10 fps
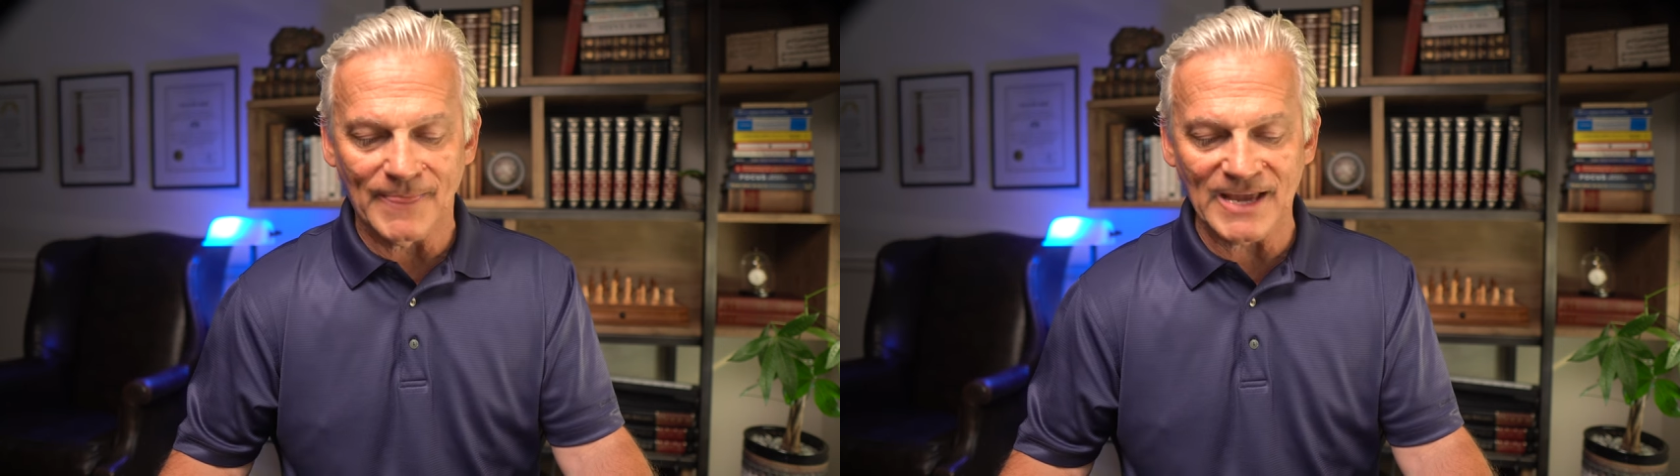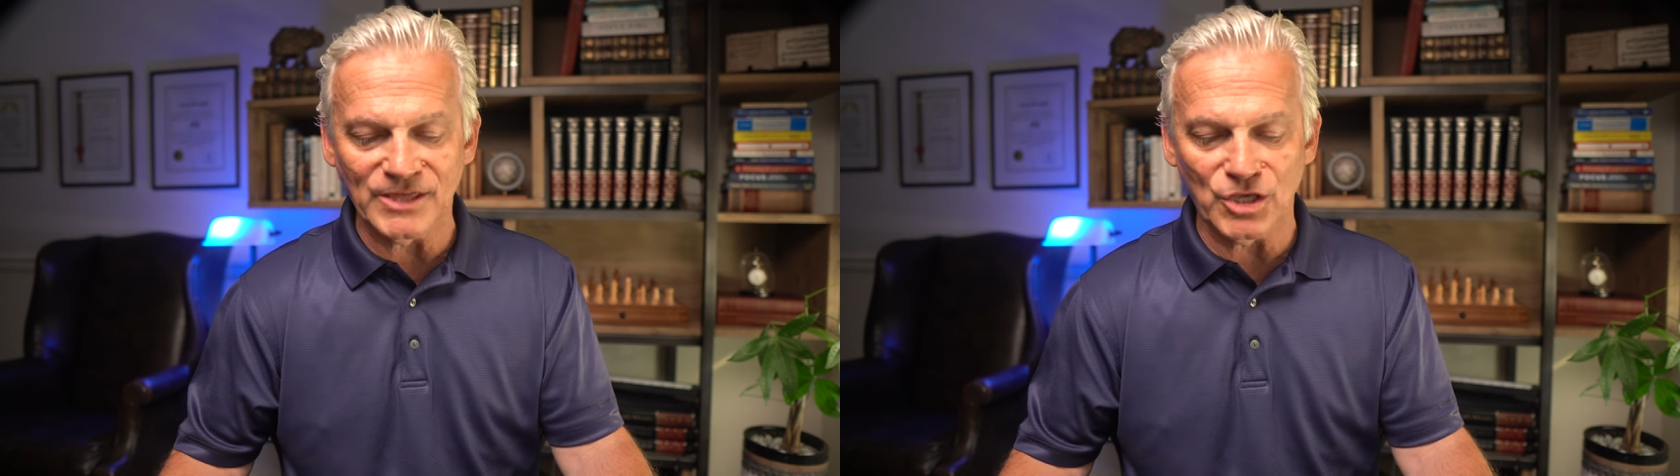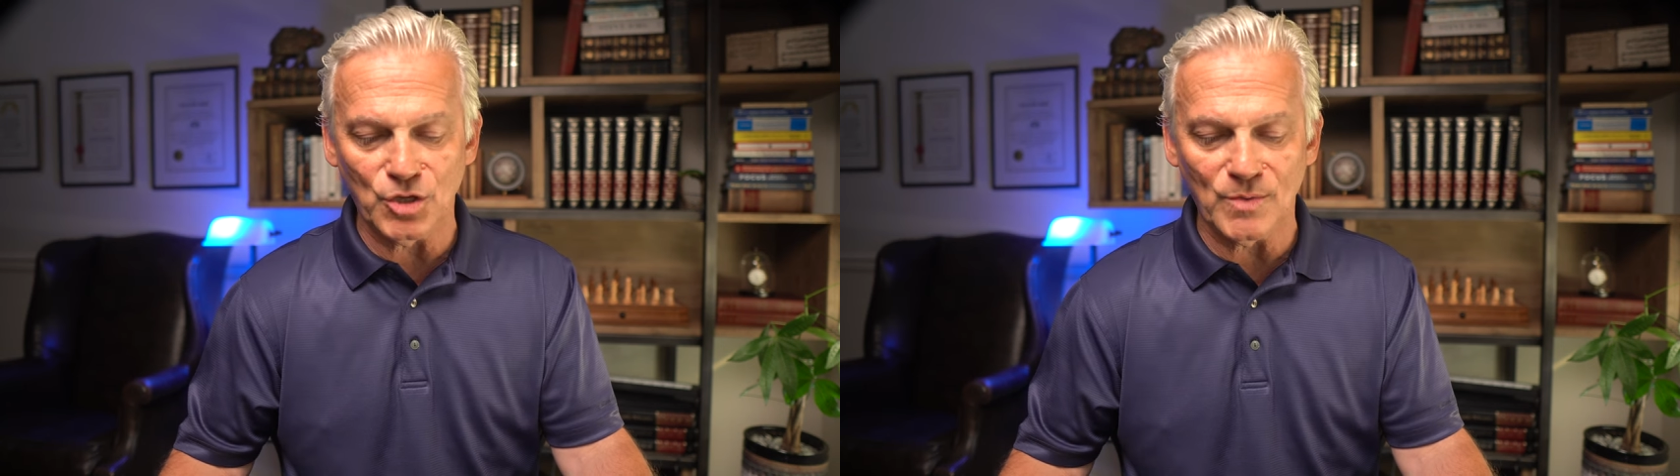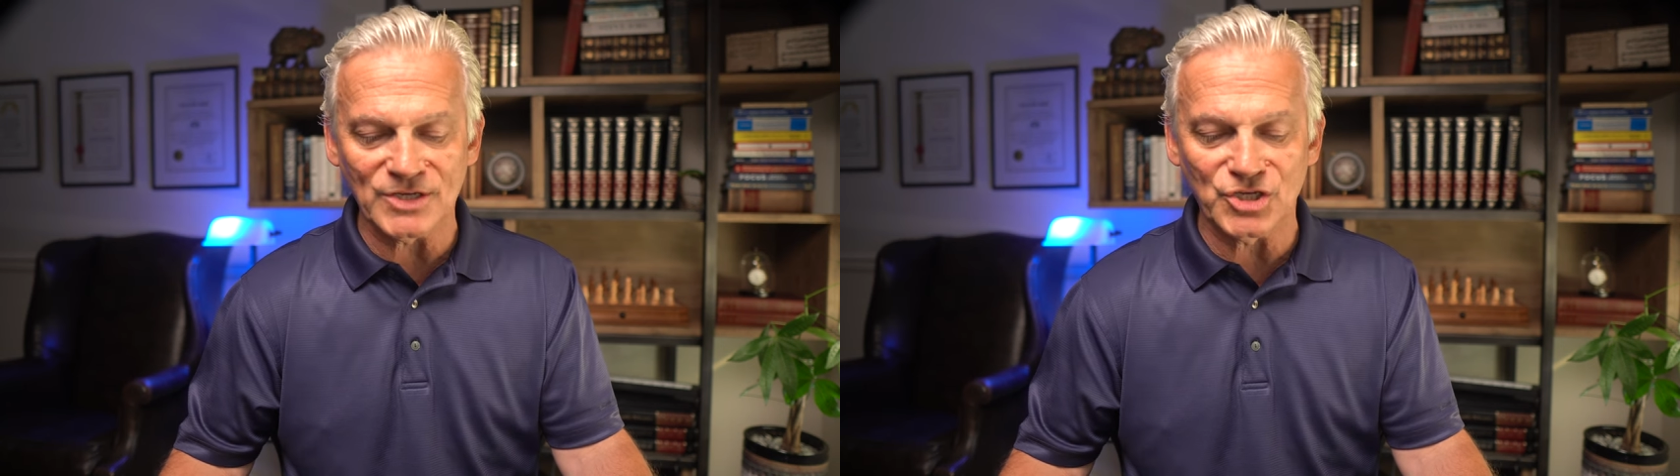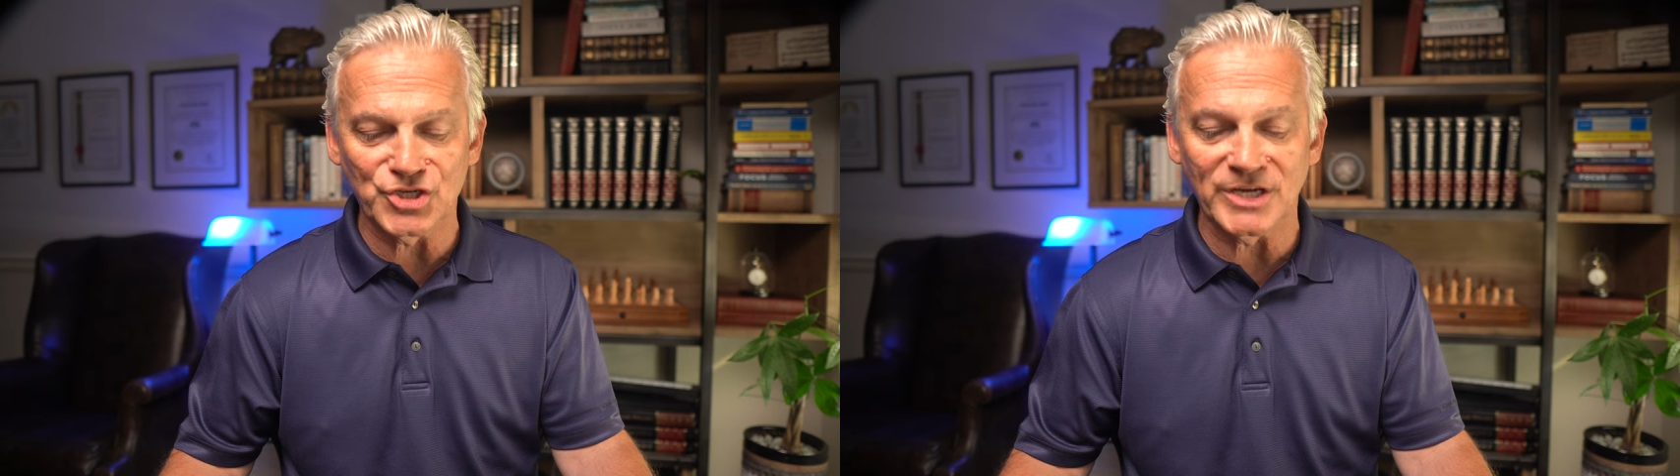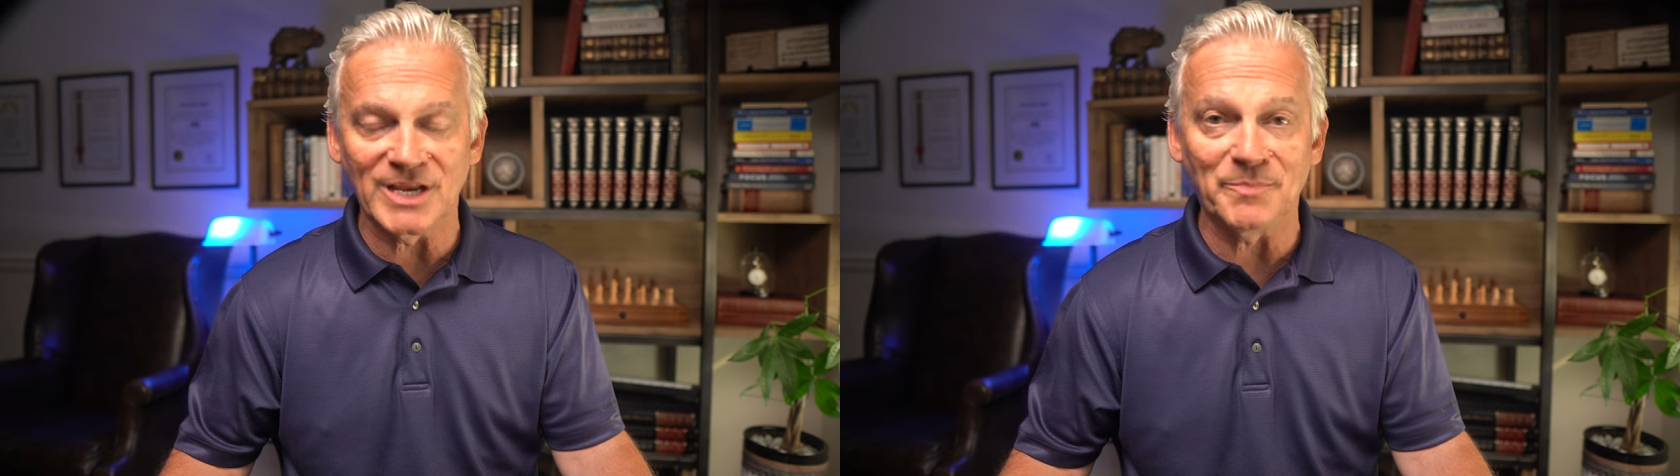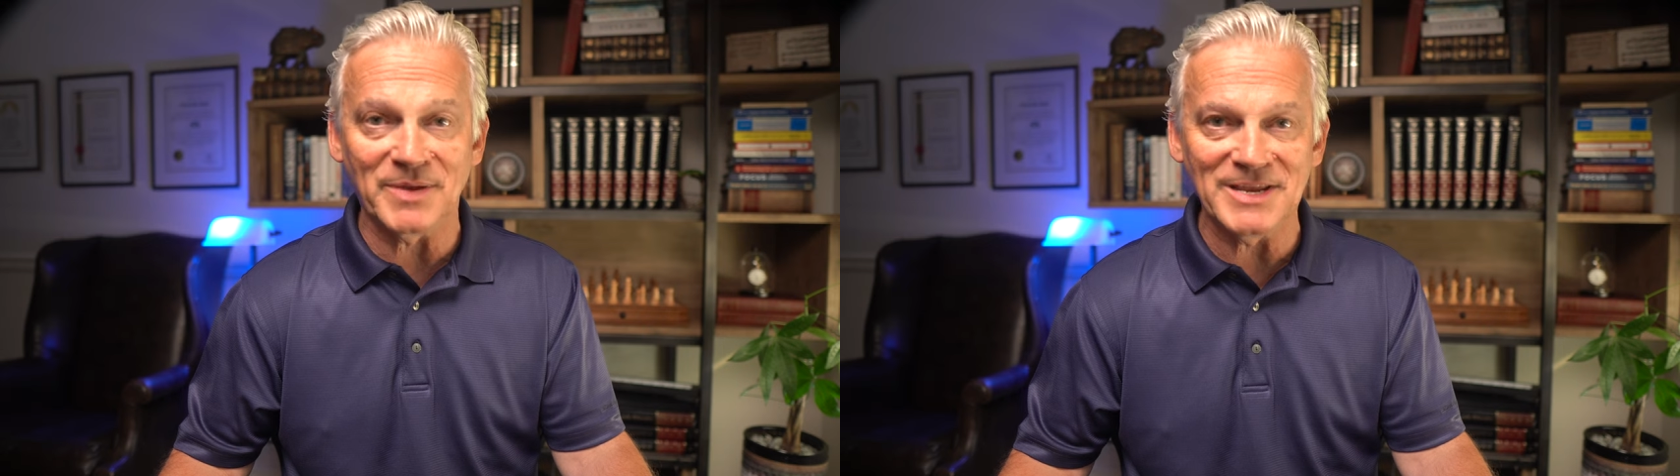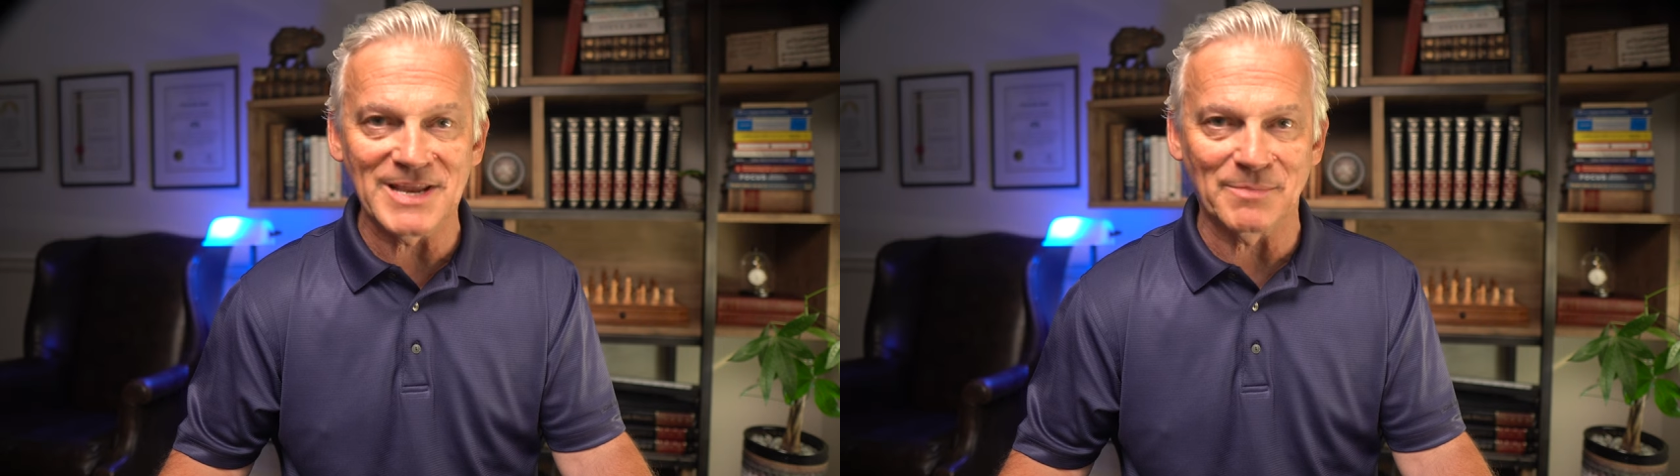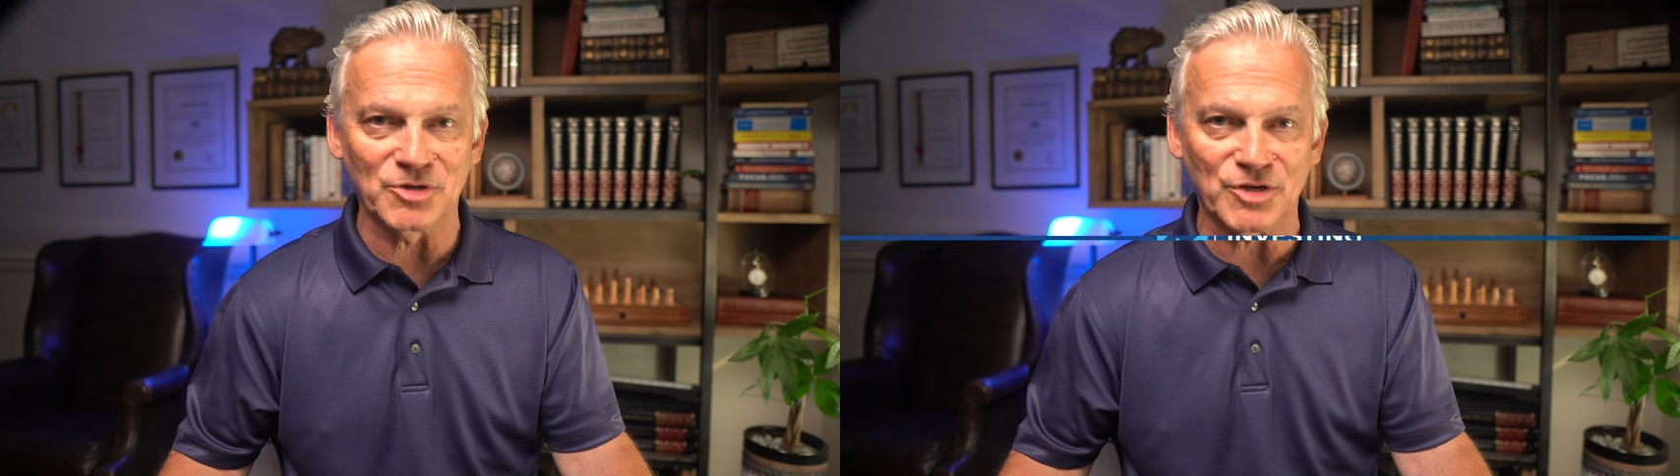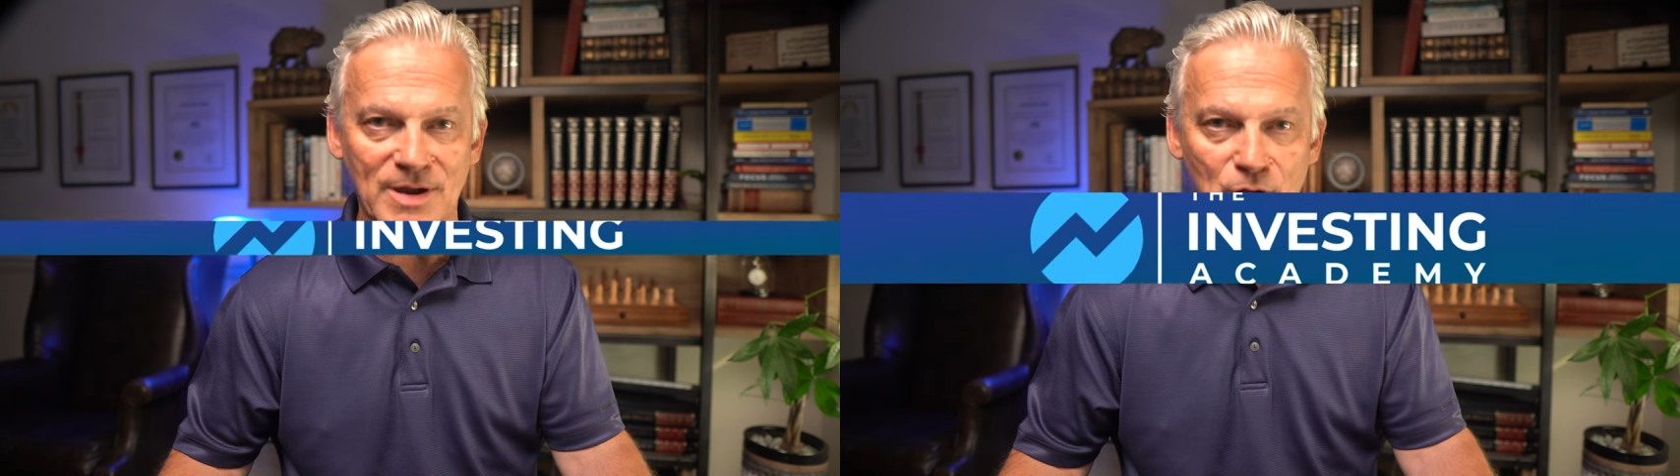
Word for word: and the US GDP numbers are